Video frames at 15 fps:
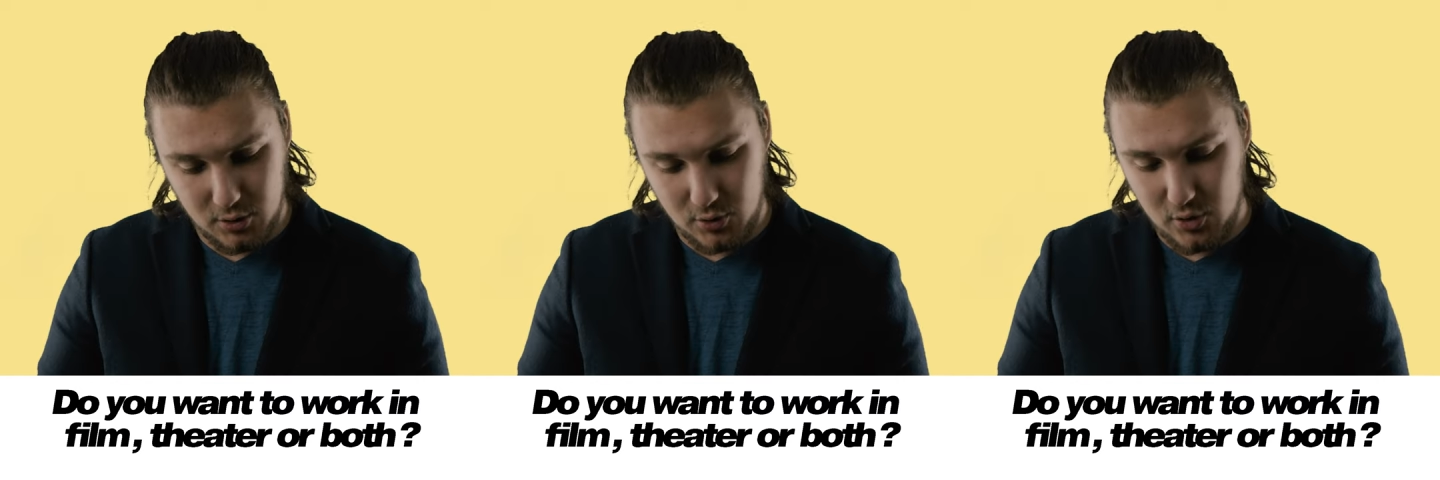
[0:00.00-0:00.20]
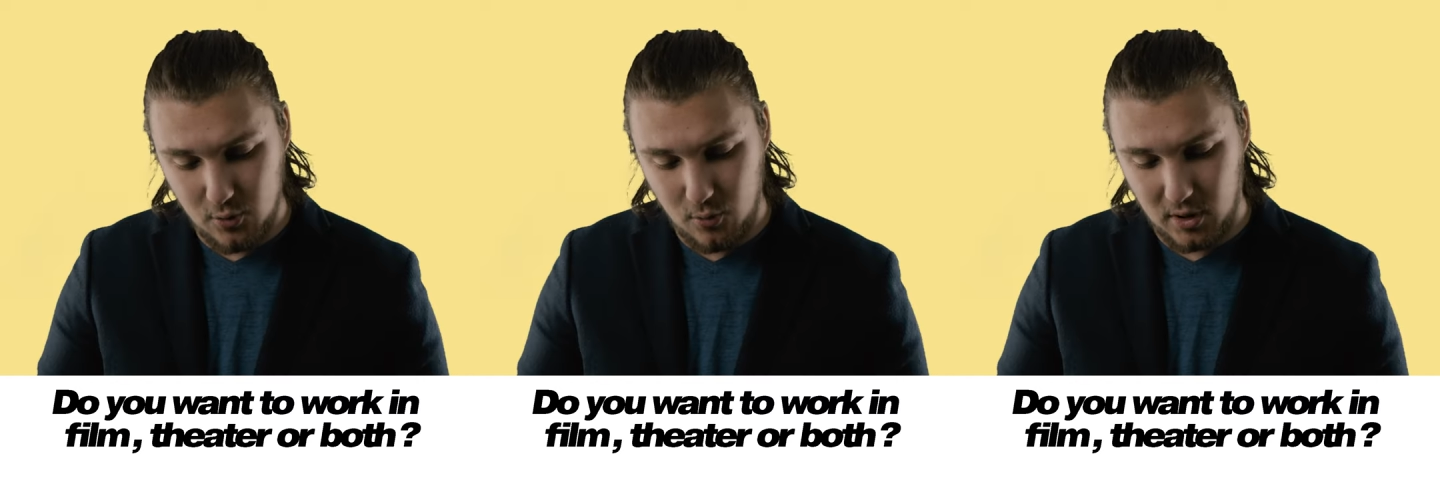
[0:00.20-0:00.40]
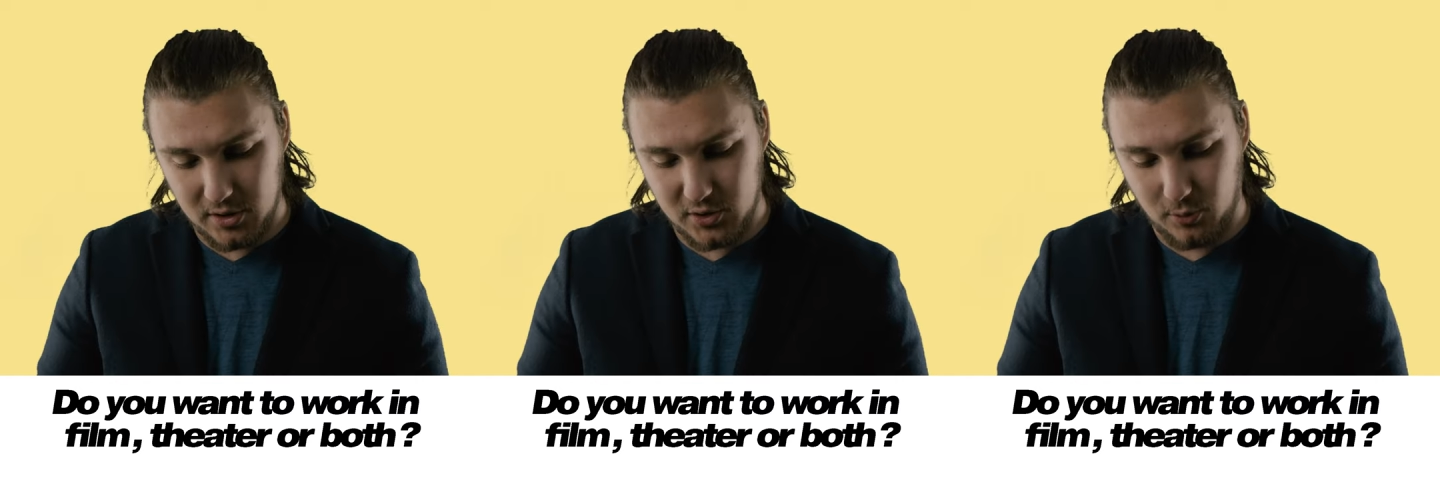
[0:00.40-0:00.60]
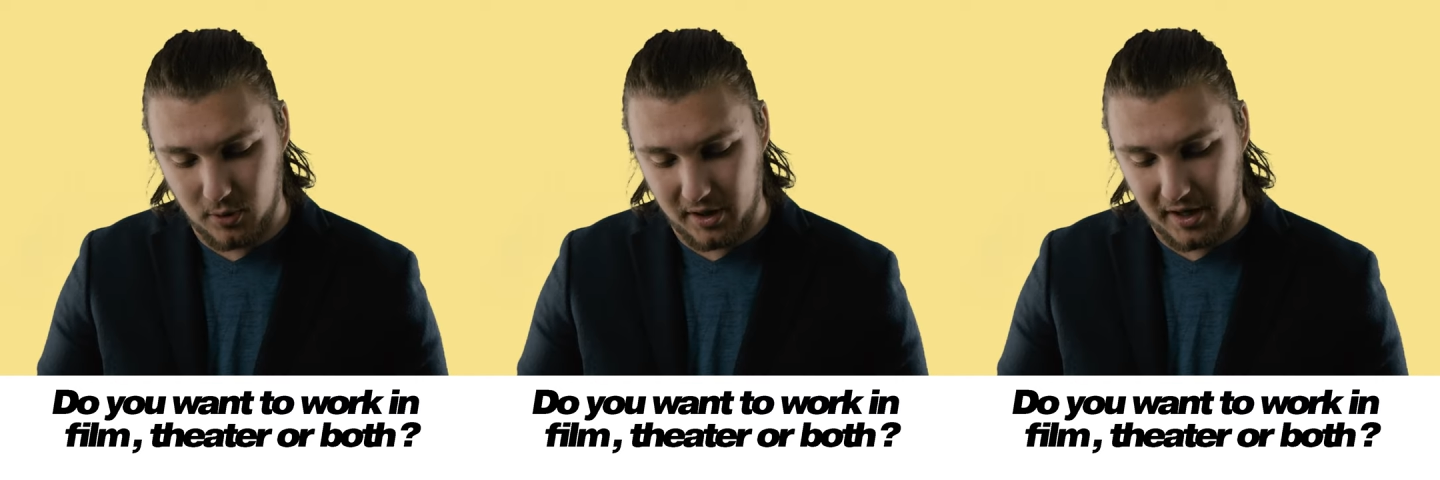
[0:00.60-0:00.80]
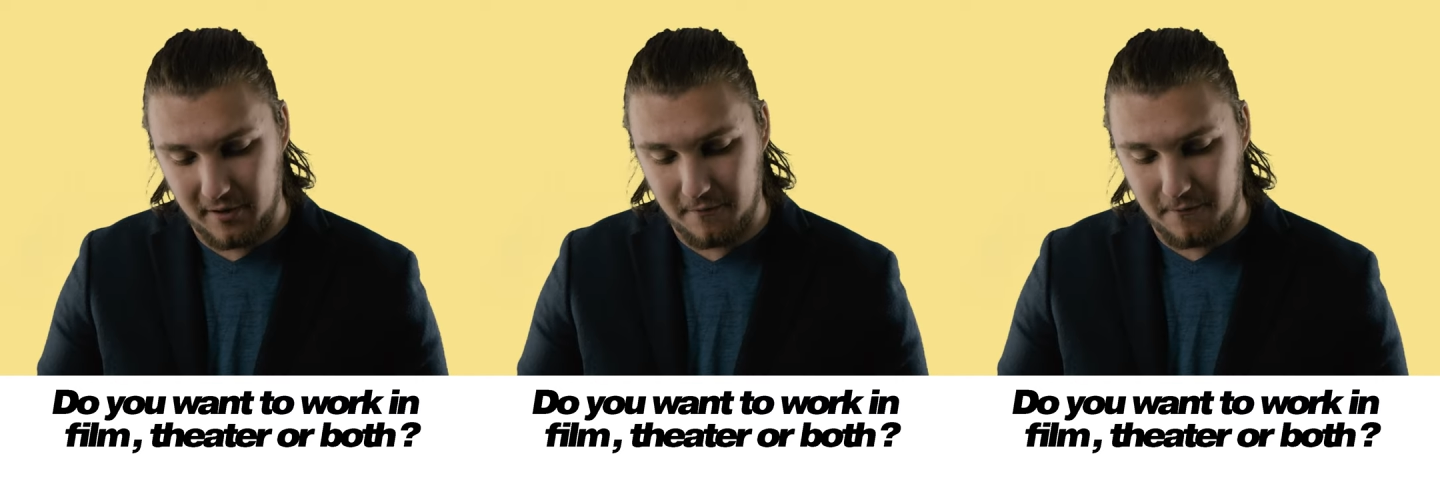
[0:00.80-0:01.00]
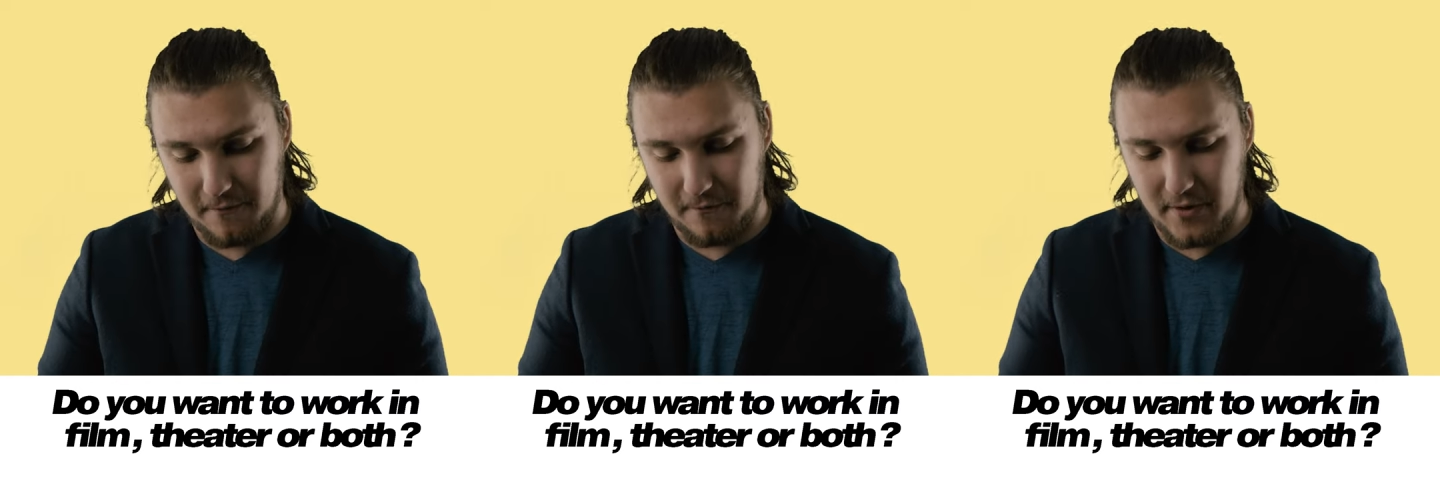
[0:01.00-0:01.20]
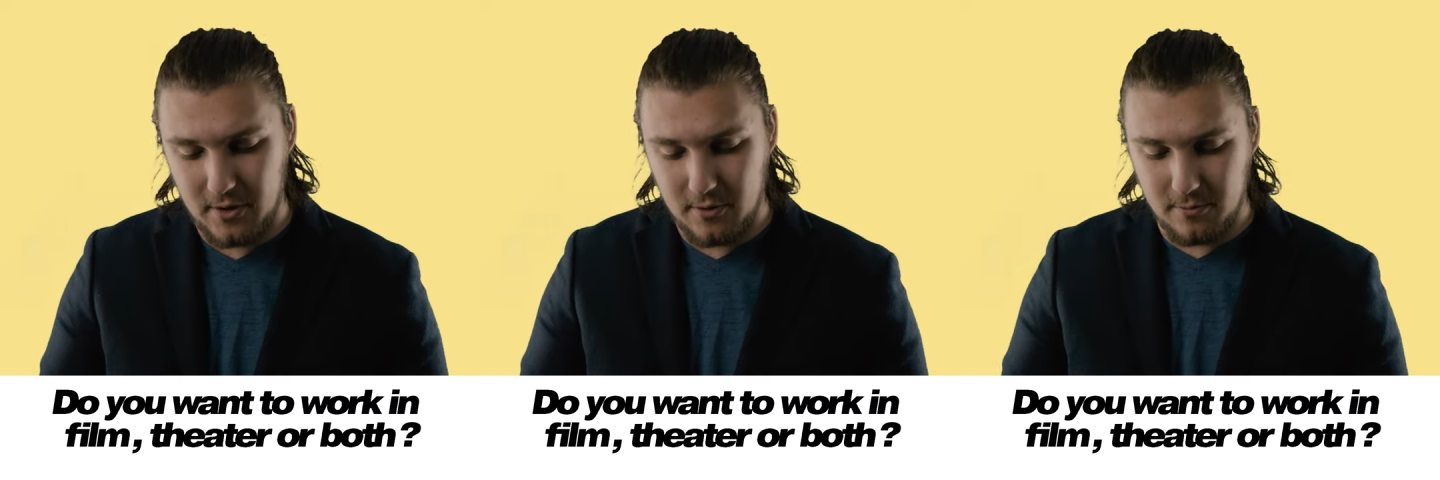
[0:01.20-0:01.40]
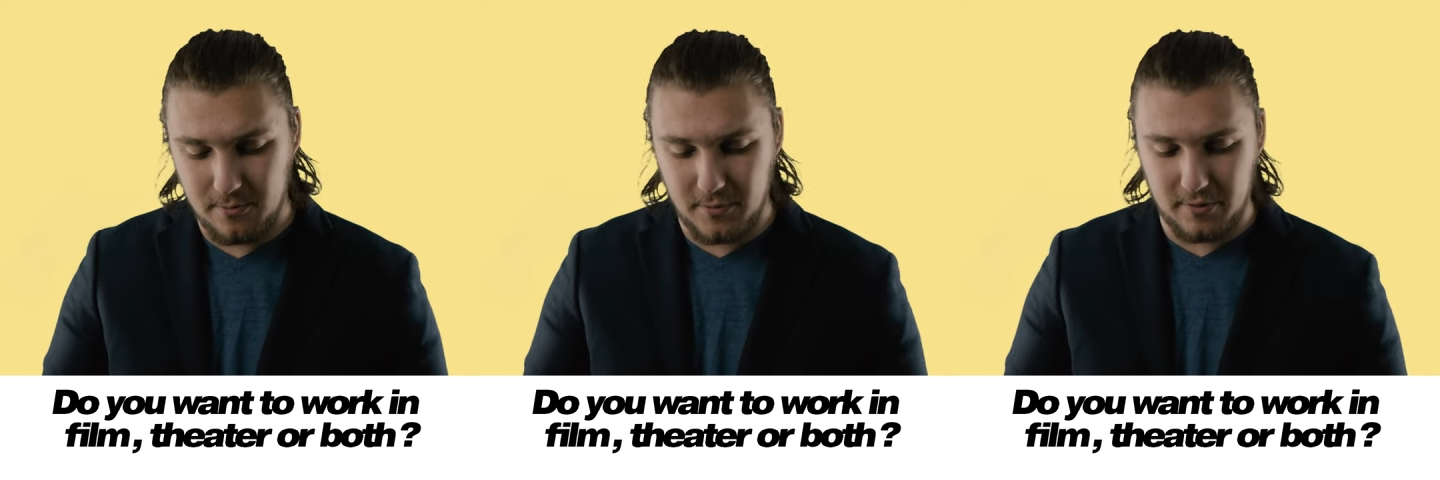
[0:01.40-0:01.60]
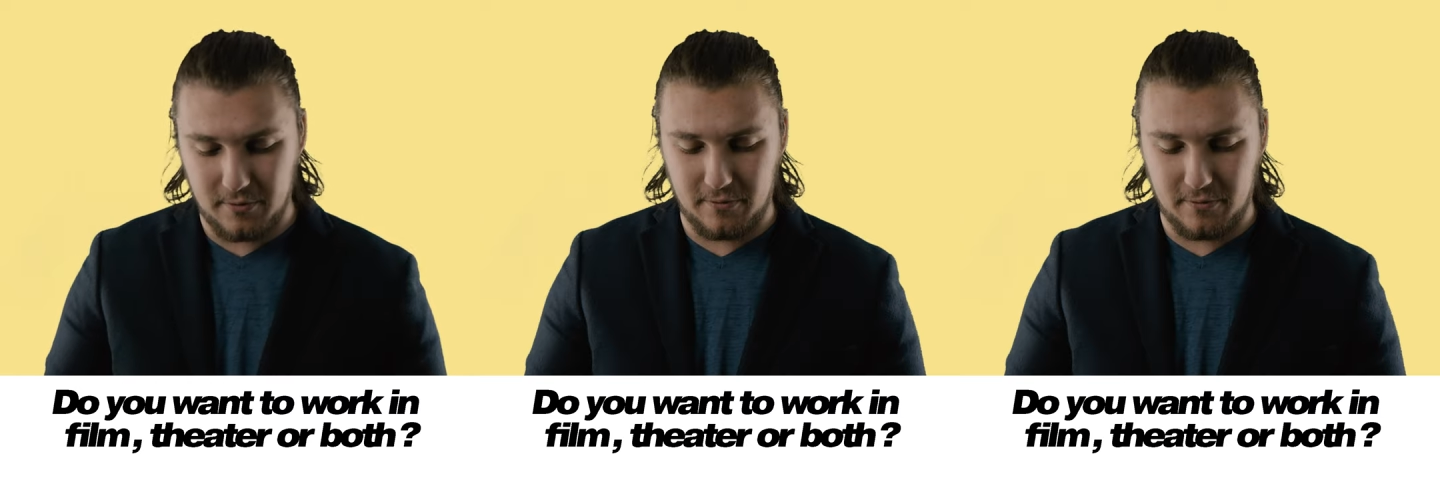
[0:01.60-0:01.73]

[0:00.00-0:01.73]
Do you want to work in film,